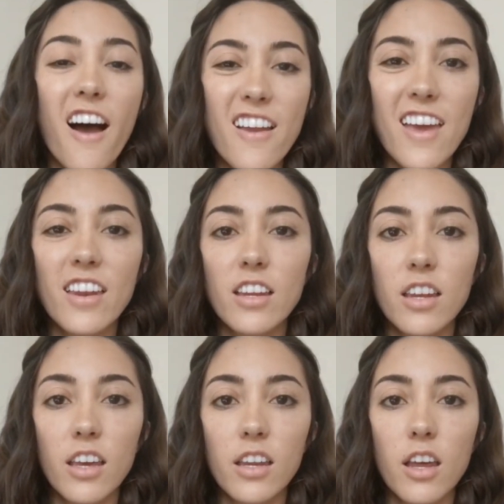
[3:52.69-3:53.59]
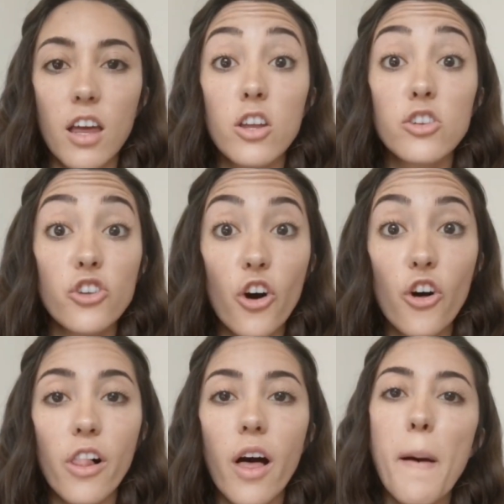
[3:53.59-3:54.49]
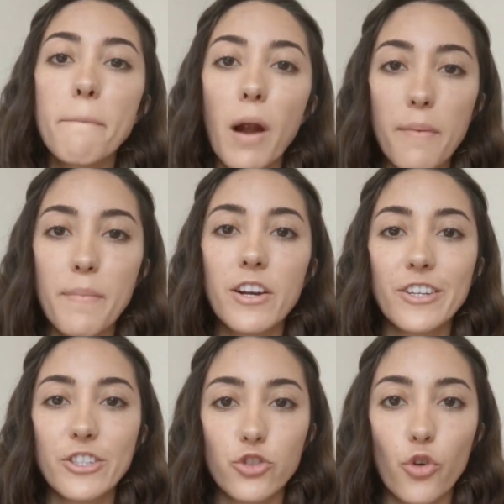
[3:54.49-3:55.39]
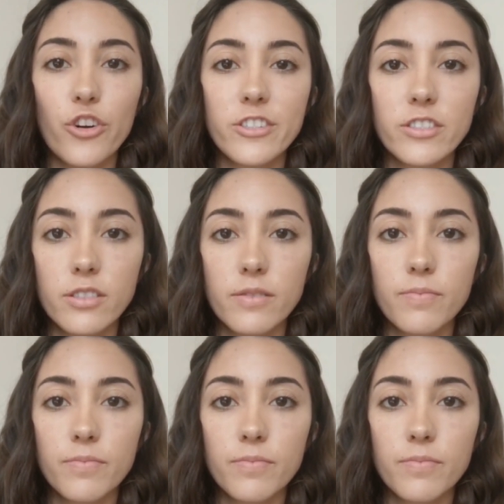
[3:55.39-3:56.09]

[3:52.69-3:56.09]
unedited, dull primary source.